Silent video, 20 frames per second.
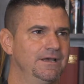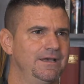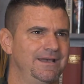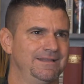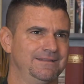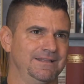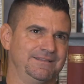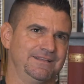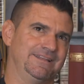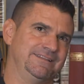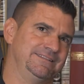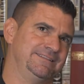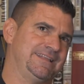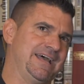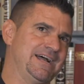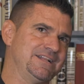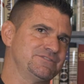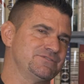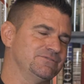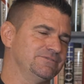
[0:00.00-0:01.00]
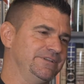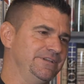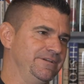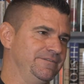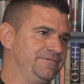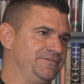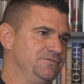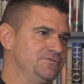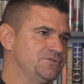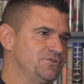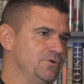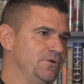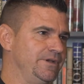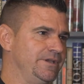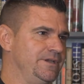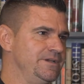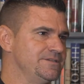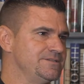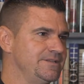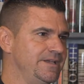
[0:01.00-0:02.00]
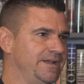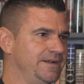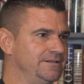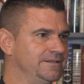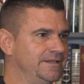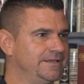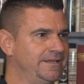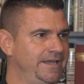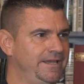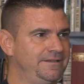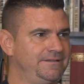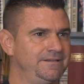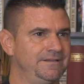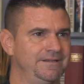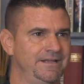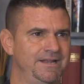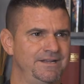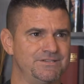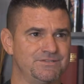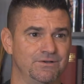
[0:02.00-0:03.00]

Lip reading: And then that's only a few short years later, like 1880.